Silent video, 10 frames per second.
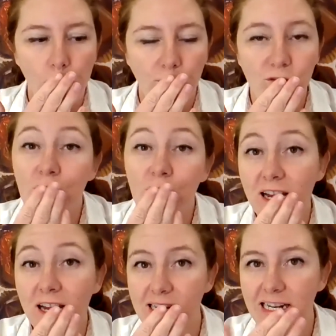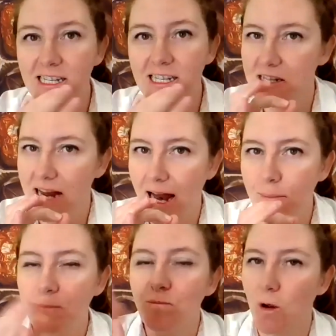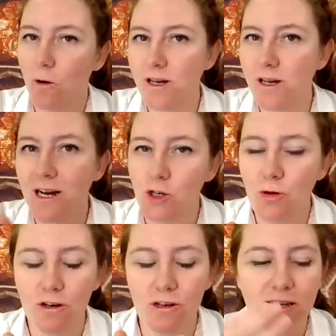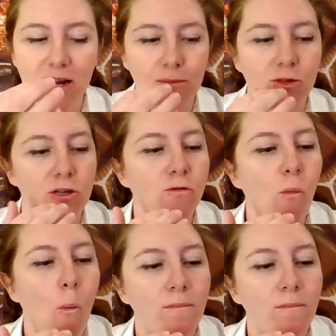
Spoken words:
You heard that nice snap. Hopefully, guys, you heard a snap too.